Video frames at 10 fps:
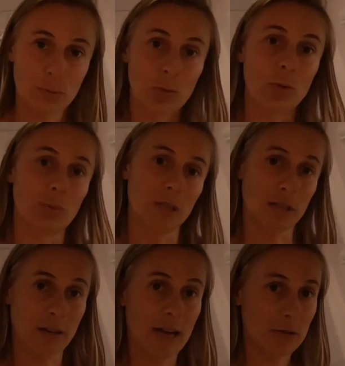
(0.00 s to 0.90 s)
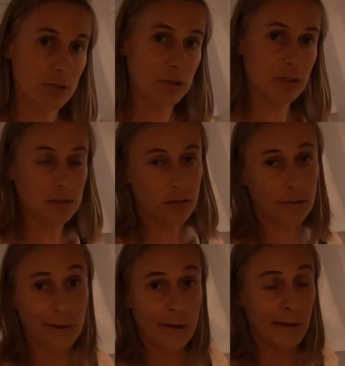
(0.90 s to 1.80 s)
for room in here actually,
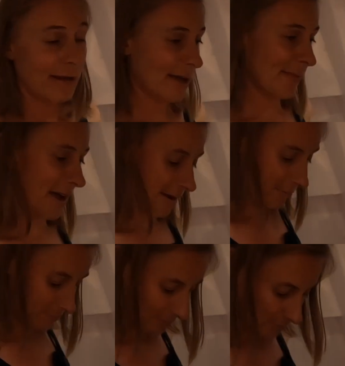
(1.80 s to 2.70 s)
so I'm